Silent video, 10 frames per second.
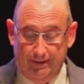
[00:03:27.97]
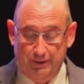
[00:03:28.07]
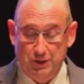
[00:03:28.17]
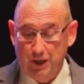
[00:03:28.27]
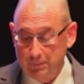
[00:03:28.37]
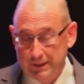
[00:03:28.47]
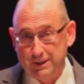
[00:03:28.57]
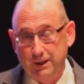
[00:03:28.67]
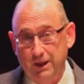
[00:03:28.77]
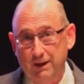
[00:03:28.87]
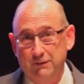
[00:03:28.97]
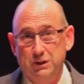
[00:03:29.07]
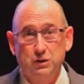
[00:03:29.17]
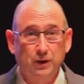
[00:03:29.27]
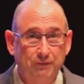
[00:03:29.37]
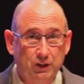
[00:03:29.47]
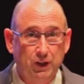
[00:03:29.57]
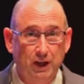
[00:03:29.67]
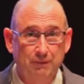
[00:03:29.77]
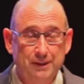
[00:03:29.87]
gentlemen's clubs, strip
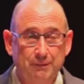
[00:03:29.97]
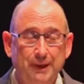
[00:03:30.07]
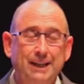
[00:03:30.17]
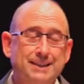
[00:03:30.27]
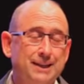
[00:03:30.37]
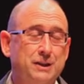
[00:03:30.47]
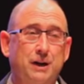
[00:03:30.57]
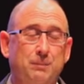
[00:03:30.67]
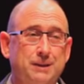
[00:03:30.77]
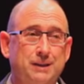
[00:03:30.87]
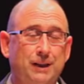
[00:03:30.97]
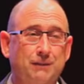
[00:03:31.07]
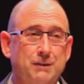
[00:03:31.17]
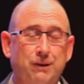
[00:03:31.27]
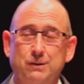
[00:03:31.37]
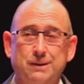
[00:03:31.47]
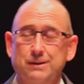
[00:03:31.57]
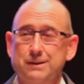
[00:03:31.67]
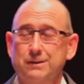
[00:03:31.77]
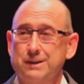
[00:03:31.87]
clubs, and when I say gentlemen's clubs, folks,
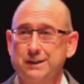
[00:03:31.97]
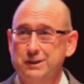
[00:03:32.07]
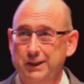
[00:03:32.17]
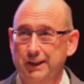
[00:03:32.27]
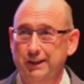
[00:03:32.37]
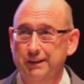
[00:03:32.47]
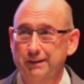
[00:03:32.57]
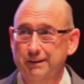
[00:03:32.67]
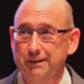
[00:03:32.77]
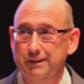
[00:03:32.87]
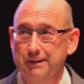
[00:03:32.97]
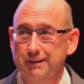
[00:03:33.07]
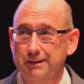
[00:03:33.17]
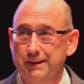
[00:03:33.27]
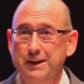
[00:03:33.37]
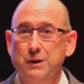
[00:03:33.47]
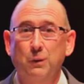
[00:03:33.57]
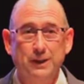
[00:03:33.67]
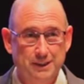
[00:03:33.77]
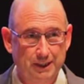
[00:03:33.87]
there's no such thing. They
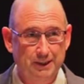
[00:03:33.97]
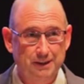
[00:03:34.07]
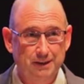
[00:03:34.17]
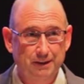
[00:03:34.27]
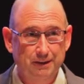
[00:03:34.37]
don't exist.